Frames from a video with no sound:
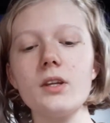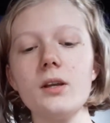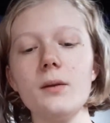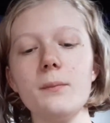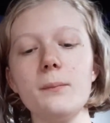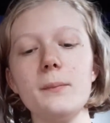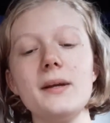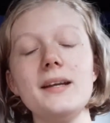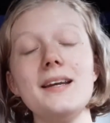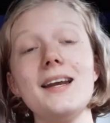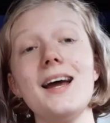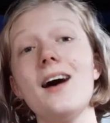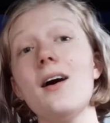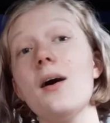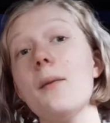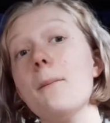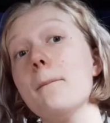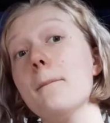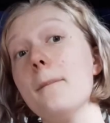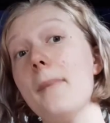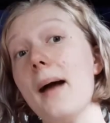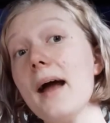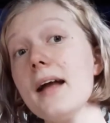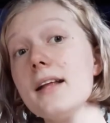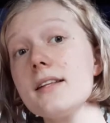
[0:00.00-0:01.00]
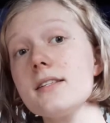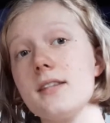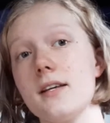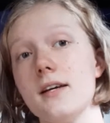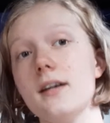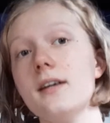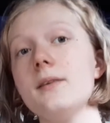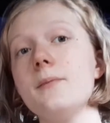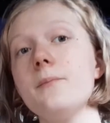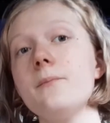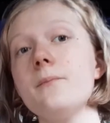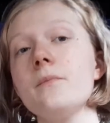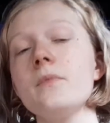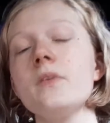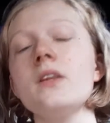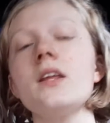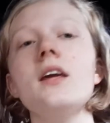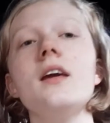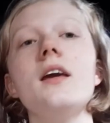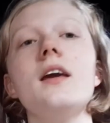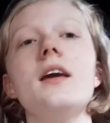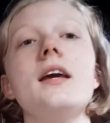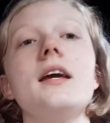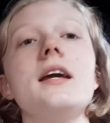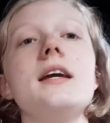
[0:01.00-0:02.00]
But now matter
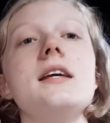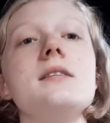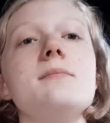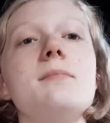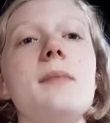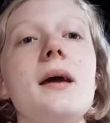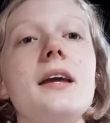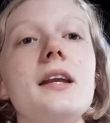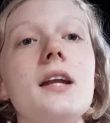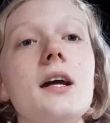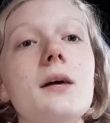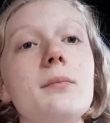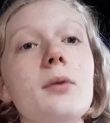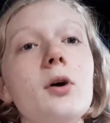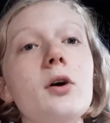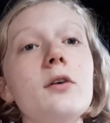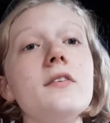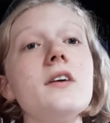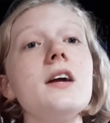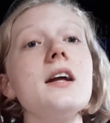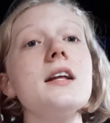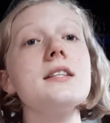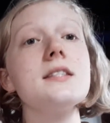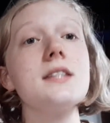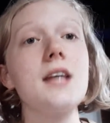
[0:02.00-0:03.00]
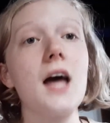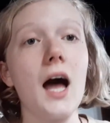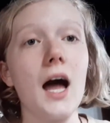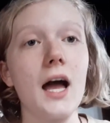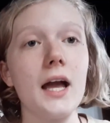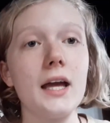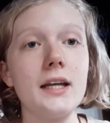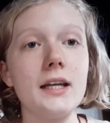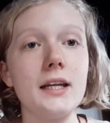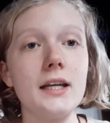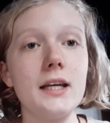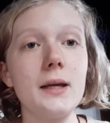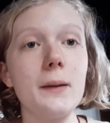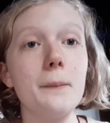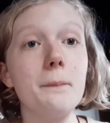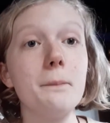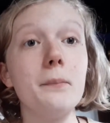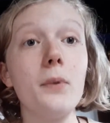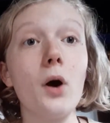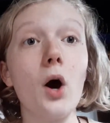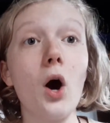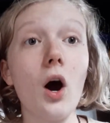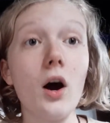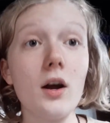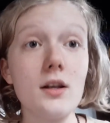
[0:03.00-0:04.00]
is made up of tiny
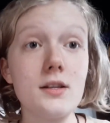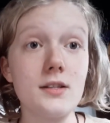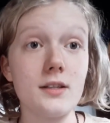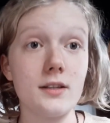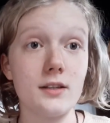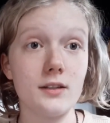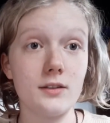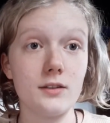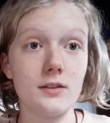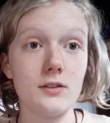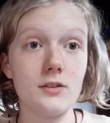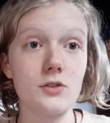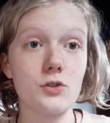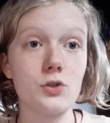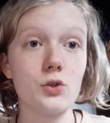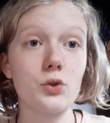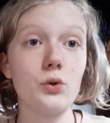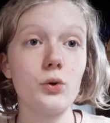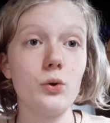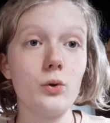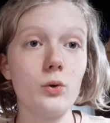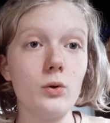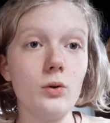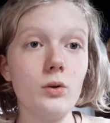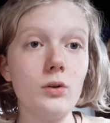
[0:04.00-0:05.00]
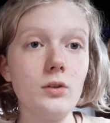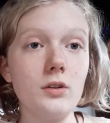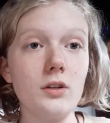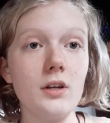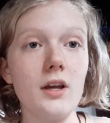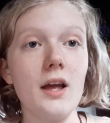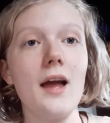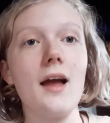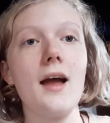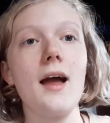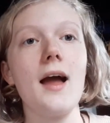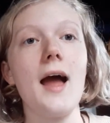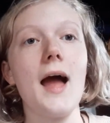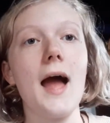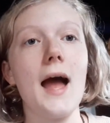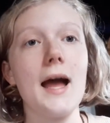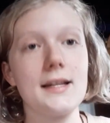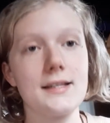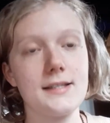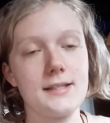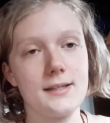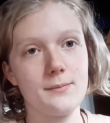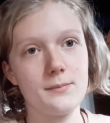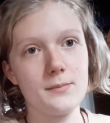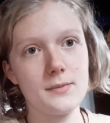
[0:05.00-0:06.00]
particles called
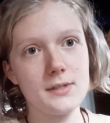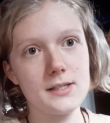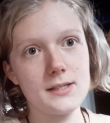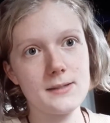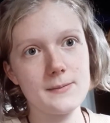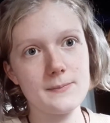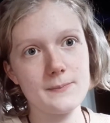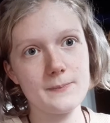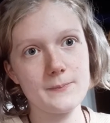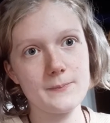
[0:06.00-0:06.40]
atoms.